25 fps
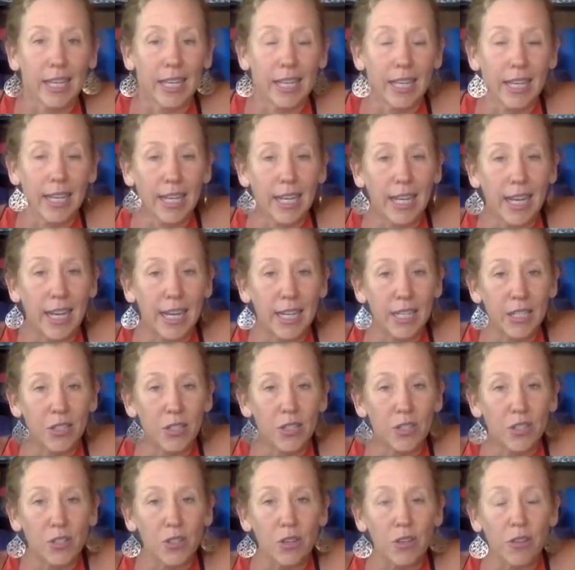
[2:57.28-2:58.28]
it
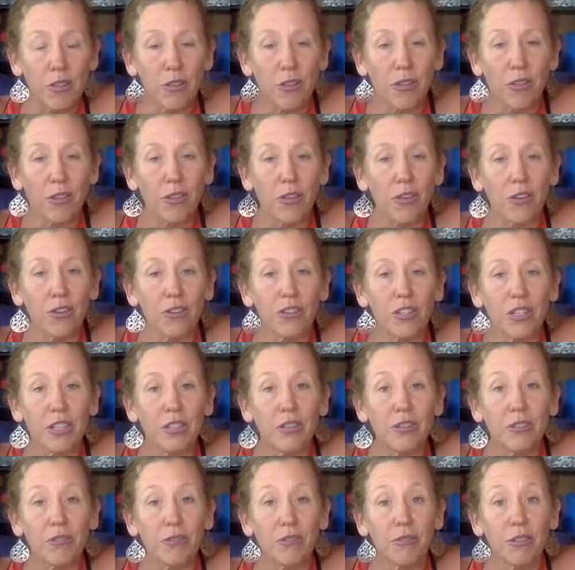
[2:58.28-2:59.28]
has
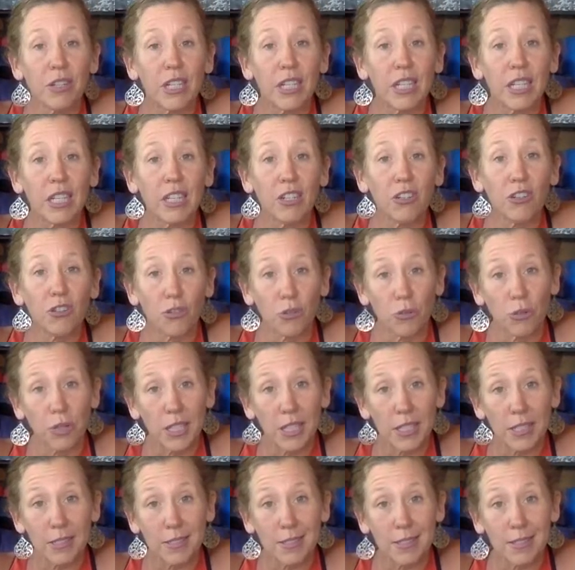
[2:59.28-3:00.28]
33
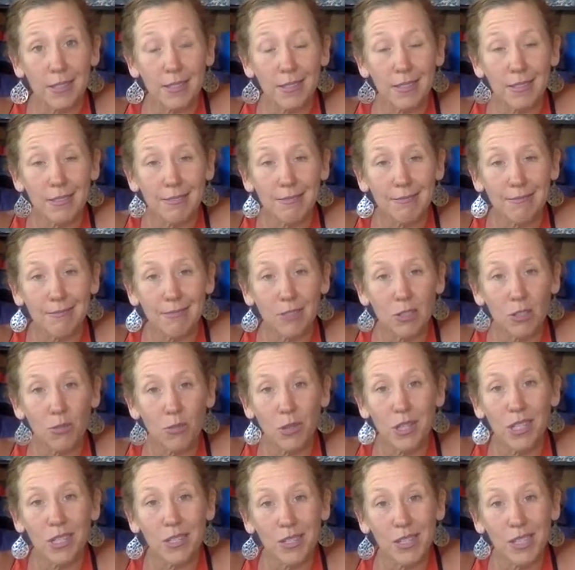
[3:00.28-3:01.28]
joints,
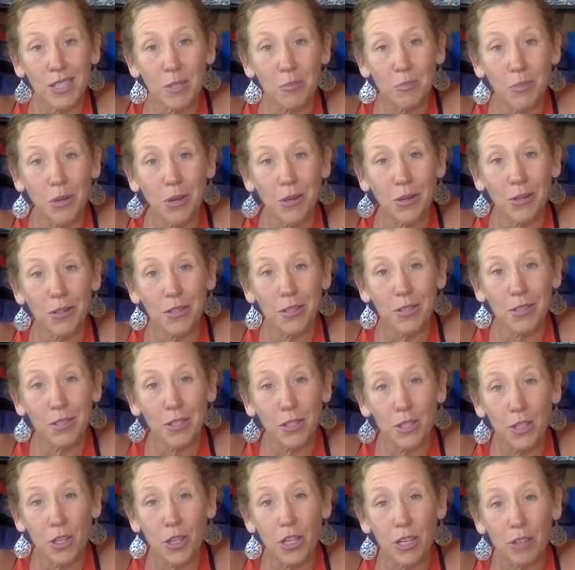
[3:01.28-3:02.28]
26 bones,
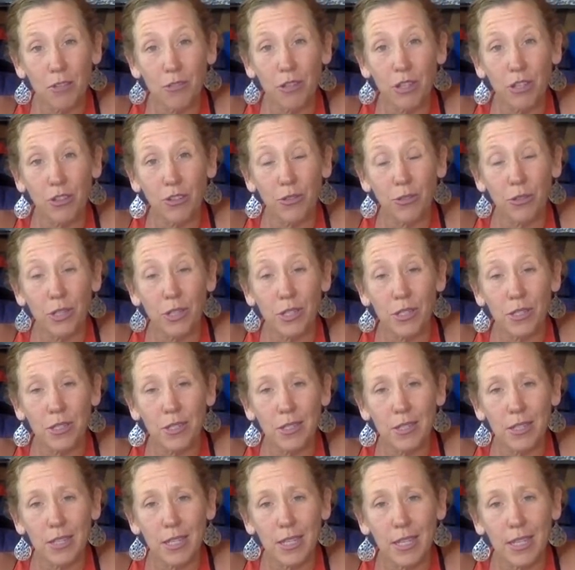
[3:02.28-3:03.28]
33
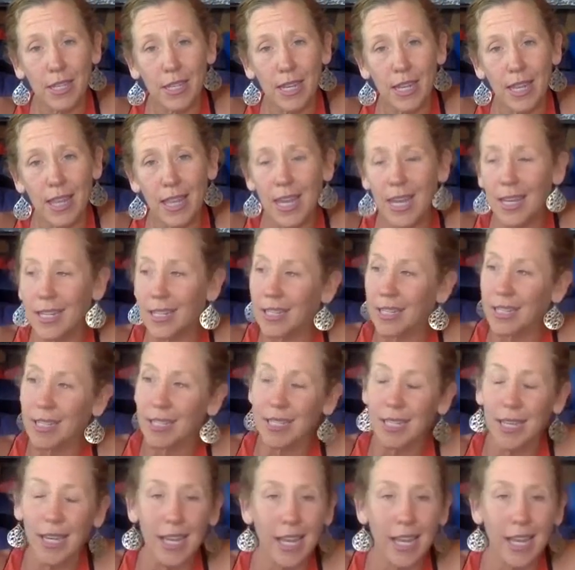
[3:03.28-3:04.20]
joints. Now that's a